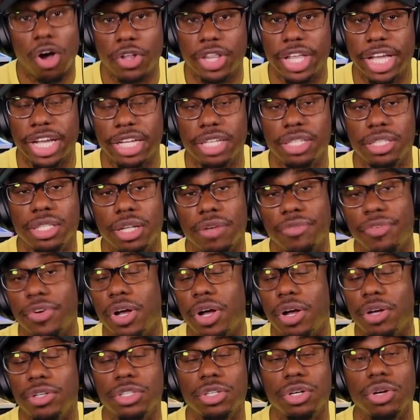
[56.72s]
all that good stuff. I
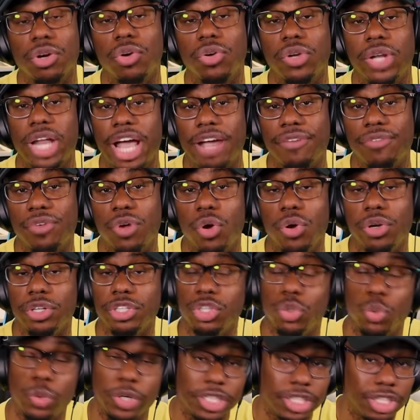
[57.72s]
also go live on
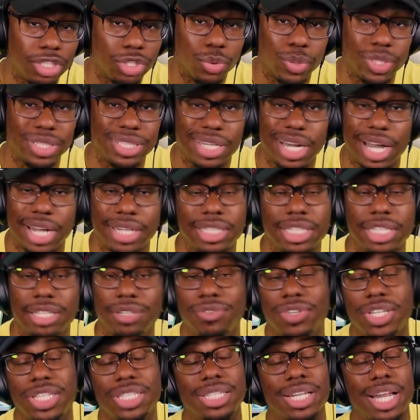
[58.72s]
Twitch, twitch dot t
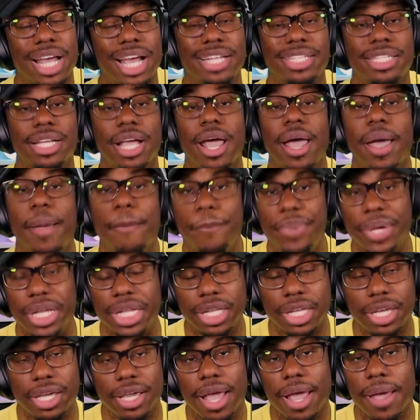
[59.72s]
v slash
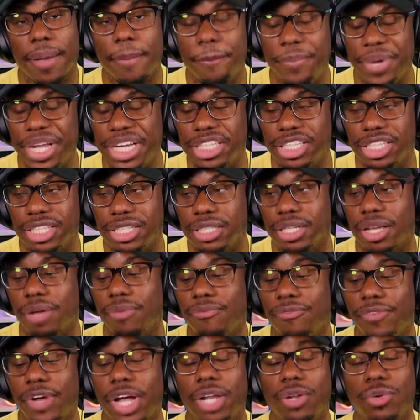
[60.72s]
Billy Binges.
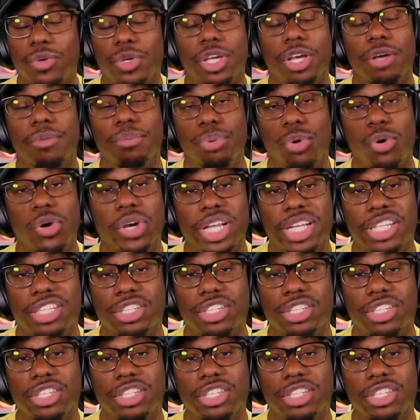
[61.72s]
Come follow your boy.